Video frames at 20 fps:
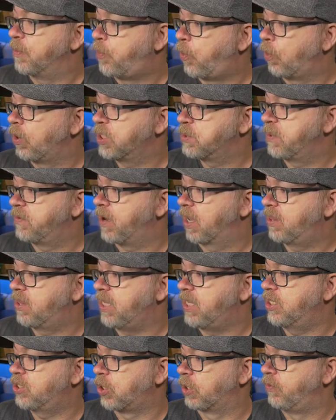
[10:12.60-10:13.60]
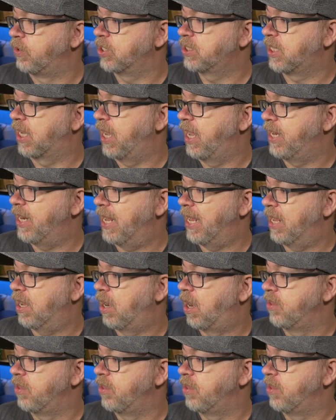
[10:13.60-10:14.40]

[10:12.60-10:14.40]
the ports, we've got the server side